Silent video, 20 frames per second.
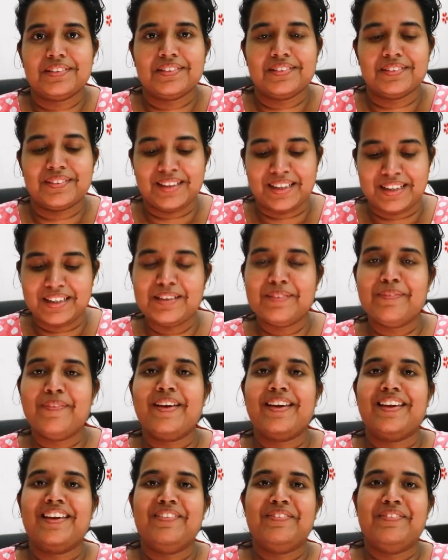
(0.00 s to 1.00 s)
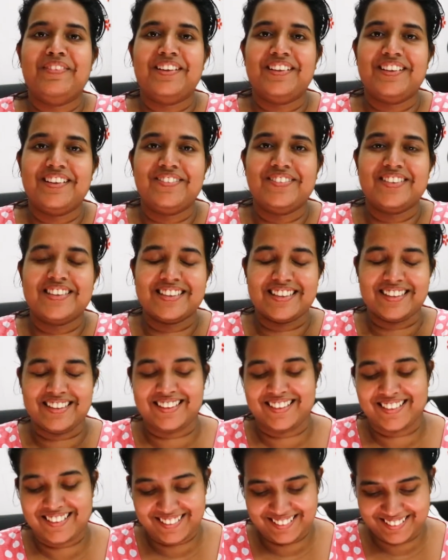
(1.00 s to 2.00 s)
Why are you making me revisit
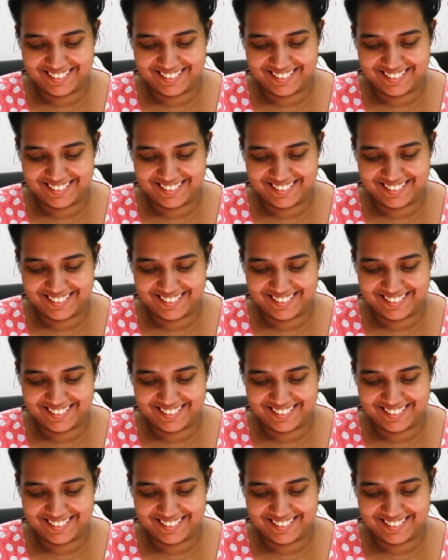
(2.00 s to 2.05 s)
it?